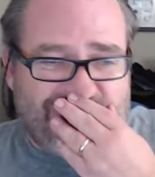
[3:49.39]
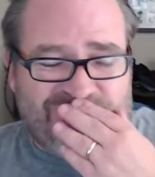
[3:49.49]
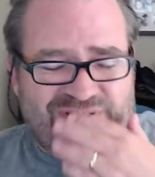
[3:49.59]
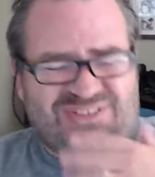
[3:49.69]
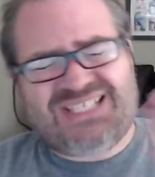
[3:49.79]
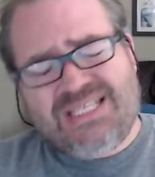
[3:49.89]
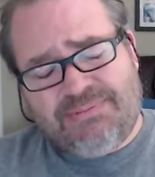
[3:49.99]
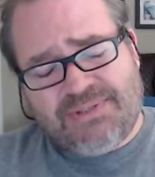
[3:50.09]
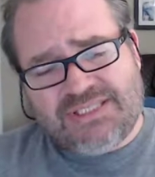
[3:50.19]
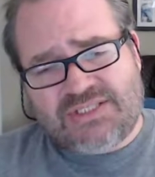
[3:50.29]
you know,
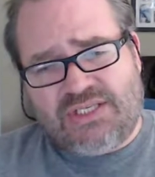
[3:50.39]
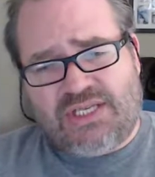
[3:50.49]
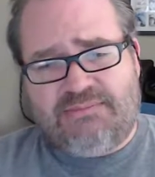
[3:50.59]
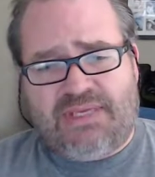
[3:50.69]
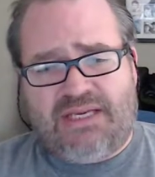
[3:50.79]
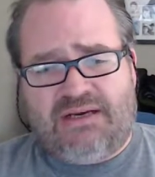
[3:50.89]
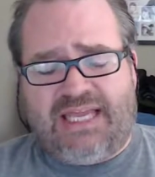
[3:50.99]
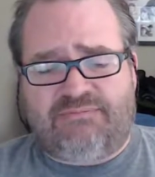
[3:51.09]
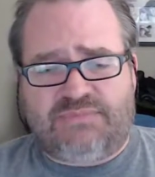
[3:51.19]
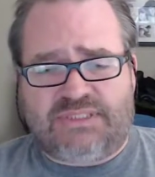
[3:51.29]
sleeping is a nightmare. I
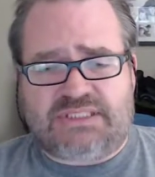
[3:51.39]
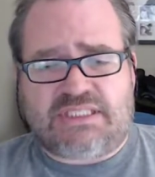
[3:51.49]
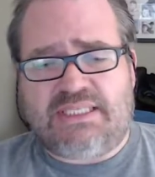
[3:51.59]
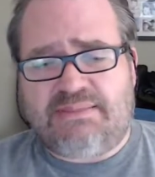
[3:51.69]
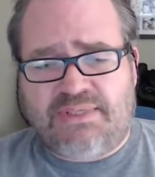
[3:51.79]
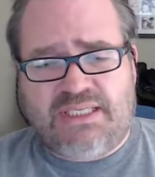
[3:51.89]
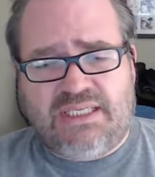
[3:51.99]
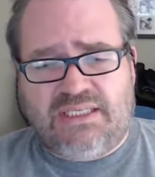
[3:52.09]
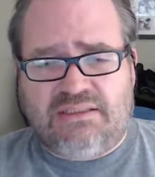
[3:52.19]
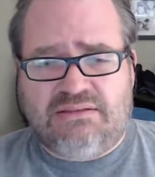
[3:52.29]
haven't been
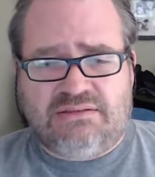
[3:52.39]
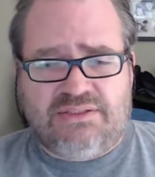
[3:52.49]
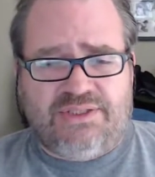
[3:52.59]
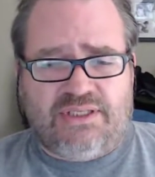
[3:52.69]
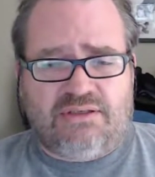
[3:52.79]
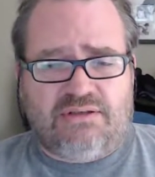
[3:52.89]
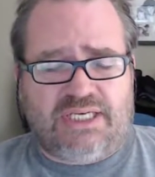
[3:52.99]
sleeping you know,